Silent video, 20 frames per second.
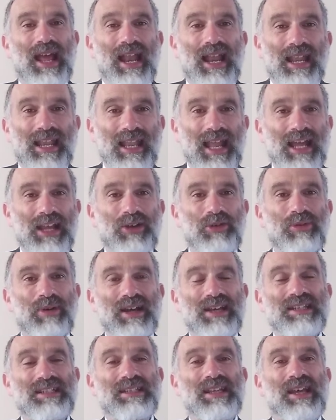
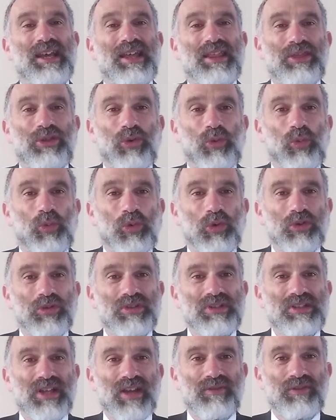Likewise, the
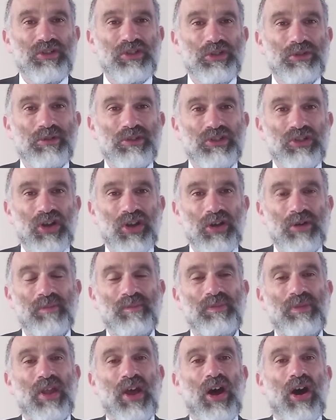walls of a Jewish
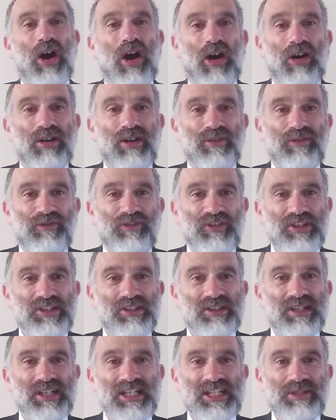home are a
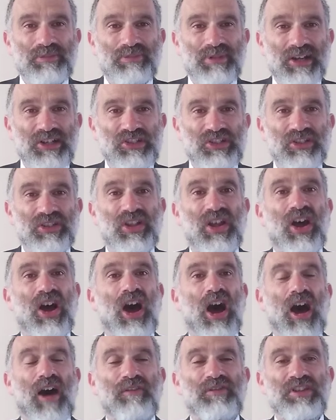physical expression
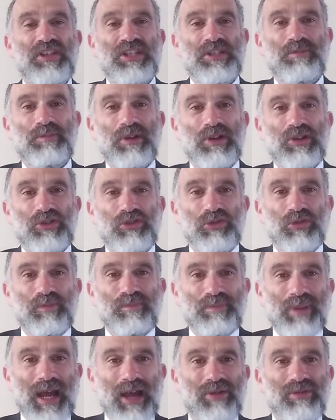of the spiritual
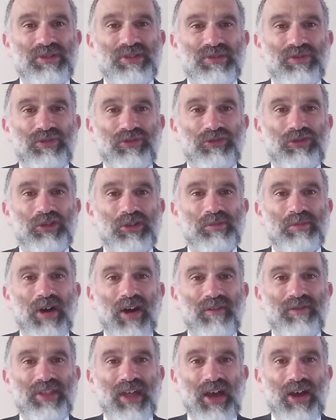bounds and form
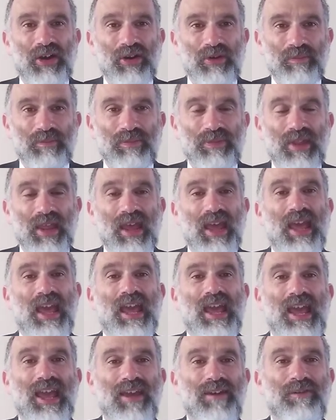of that home.
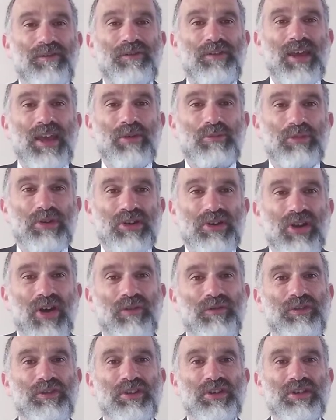If it were
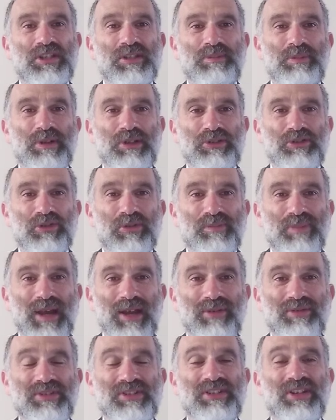not for those spiritual
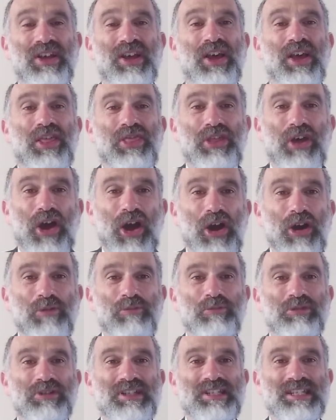bounds, the
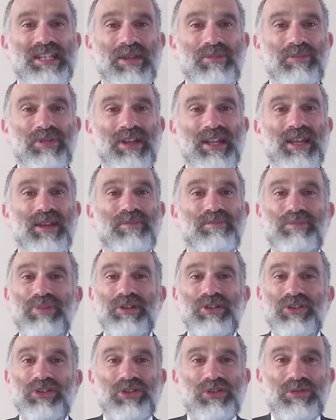home would simply
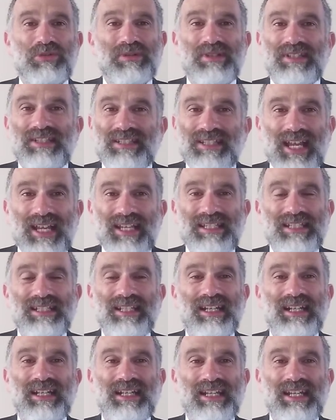be too
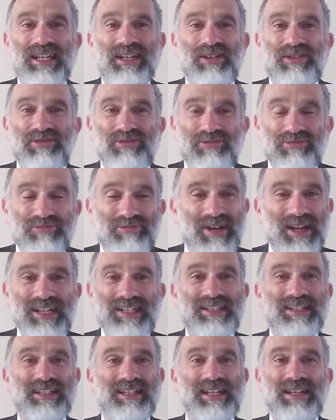dazzlingly,
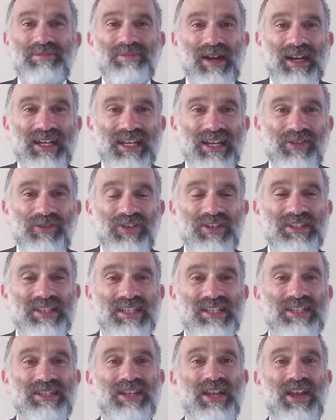radiantly
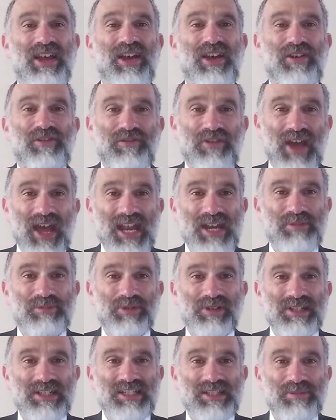magnificent for
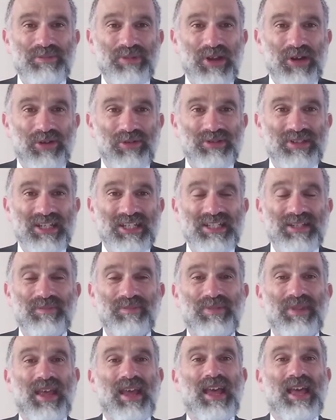anybody to behold it.
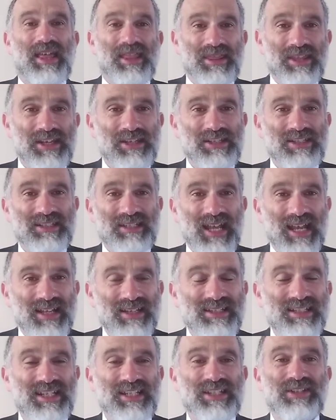This
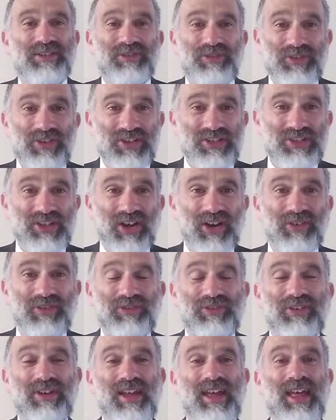tells us, first
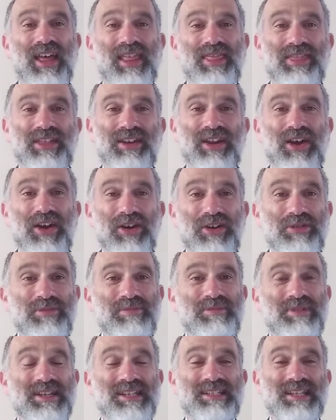off, that a
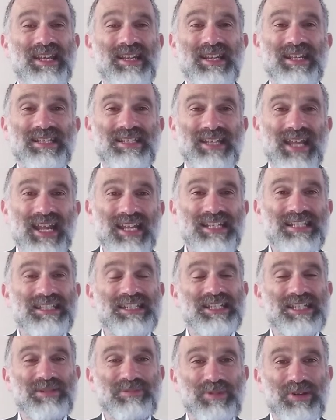home is an
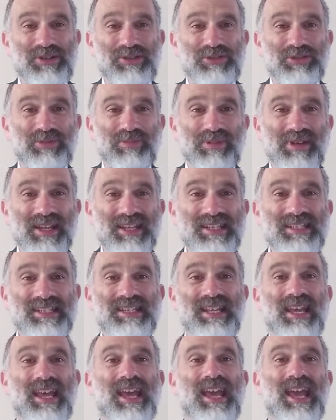intensely spiritual
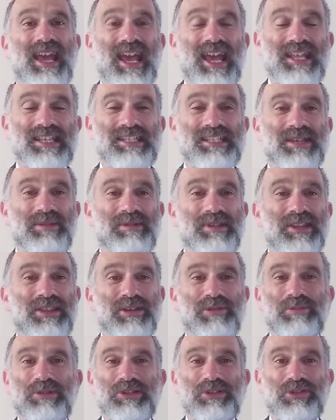place. It's something
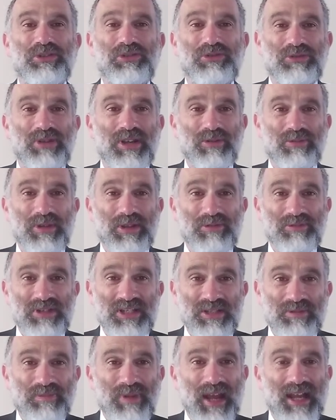that we should treat with
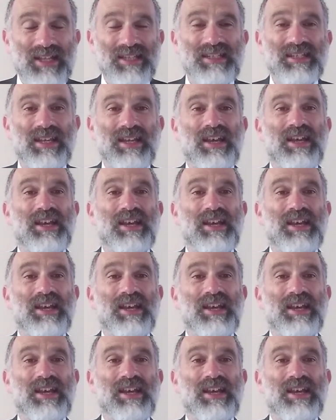respect,